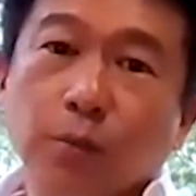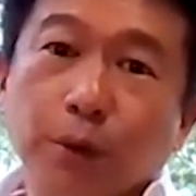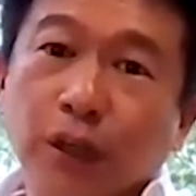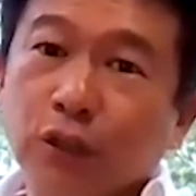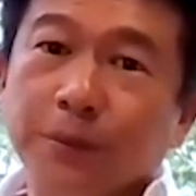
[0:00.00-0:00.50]
to
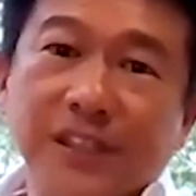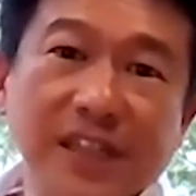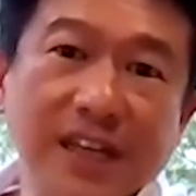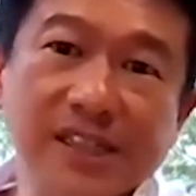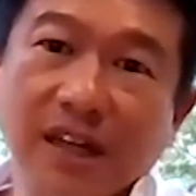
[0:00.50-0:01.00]
Puerto
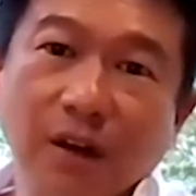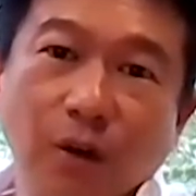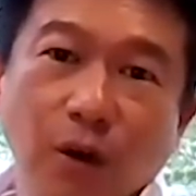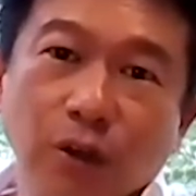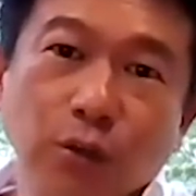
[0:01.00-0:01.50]
Princesa
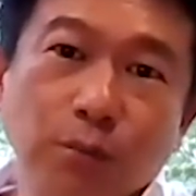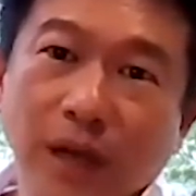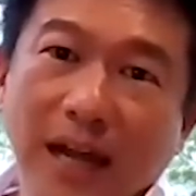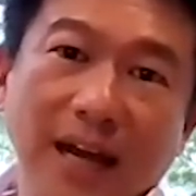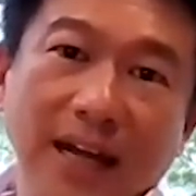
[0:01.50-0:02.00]
or to
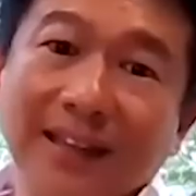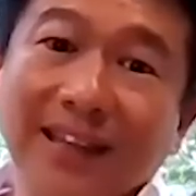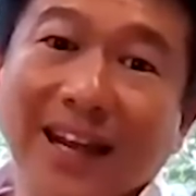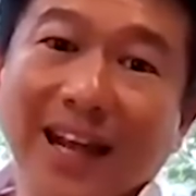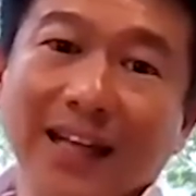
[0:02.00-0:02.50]
Boracay
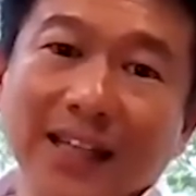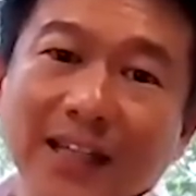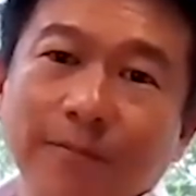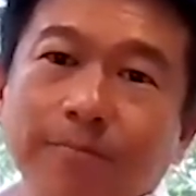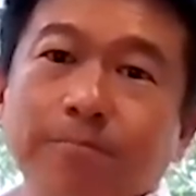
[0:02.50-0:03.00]

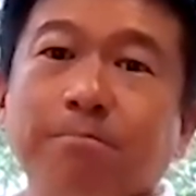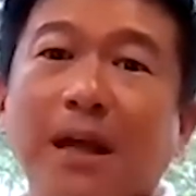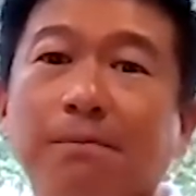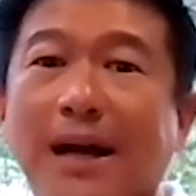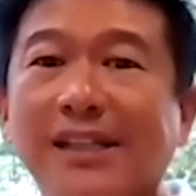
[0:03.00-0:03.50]
directly,
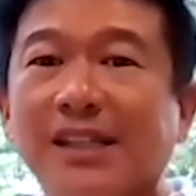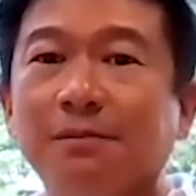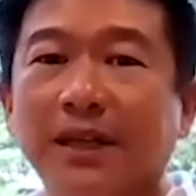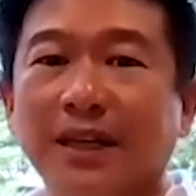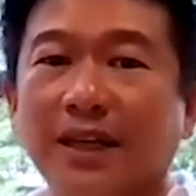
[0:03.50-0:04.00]

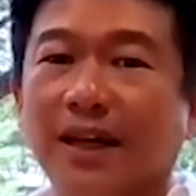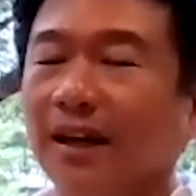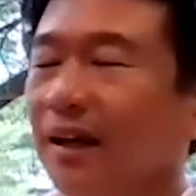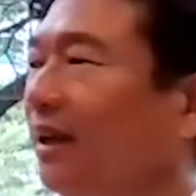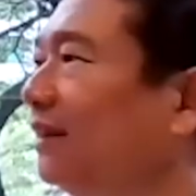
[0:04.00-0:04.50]
bypassing
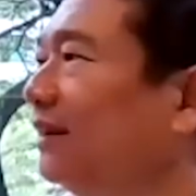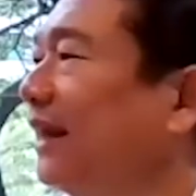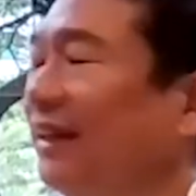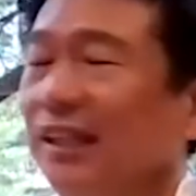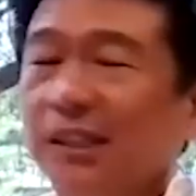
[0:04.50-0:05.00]
Manila.
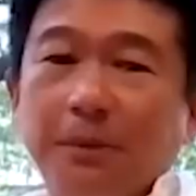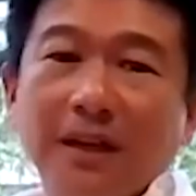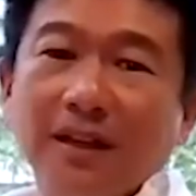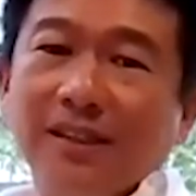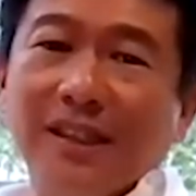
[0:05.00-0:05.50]
That
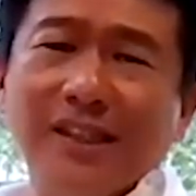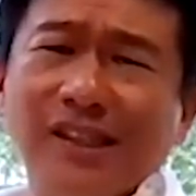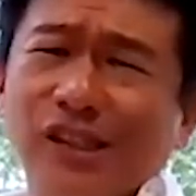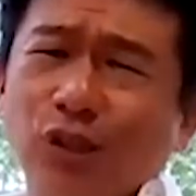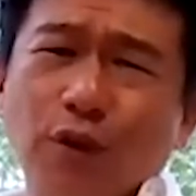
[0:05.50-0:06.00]
experience is
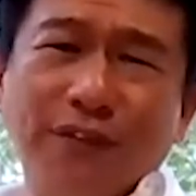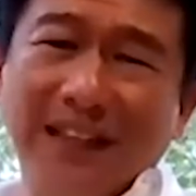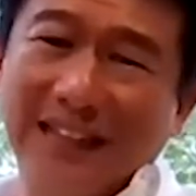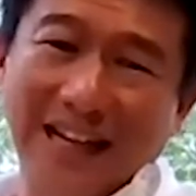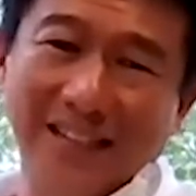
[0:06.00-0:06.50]
so
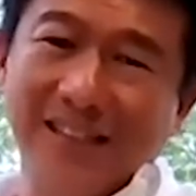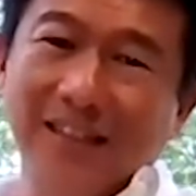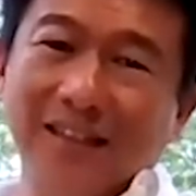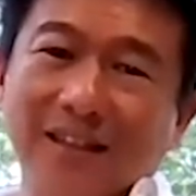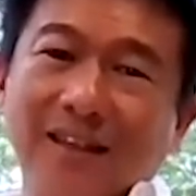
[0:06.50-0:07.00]

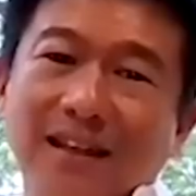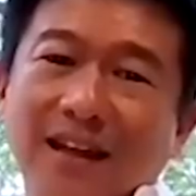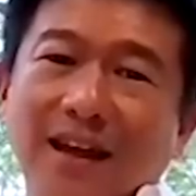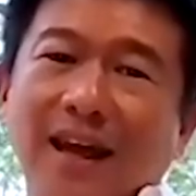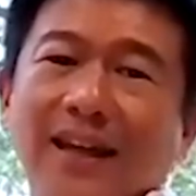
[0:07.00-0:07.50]
fantastic.
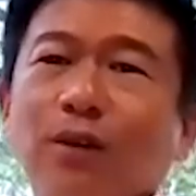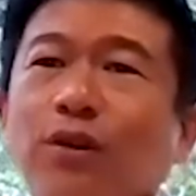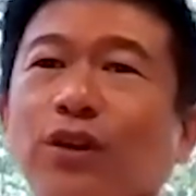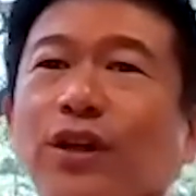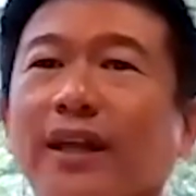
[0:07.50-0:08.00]
And then
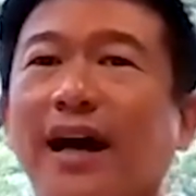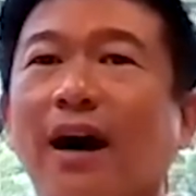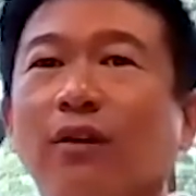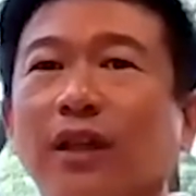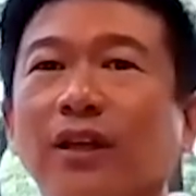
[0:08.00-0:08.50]
when you get
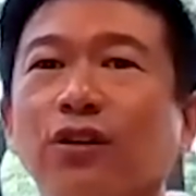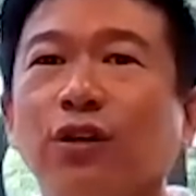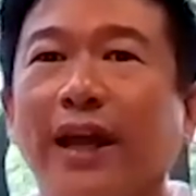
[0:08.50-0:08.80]
out and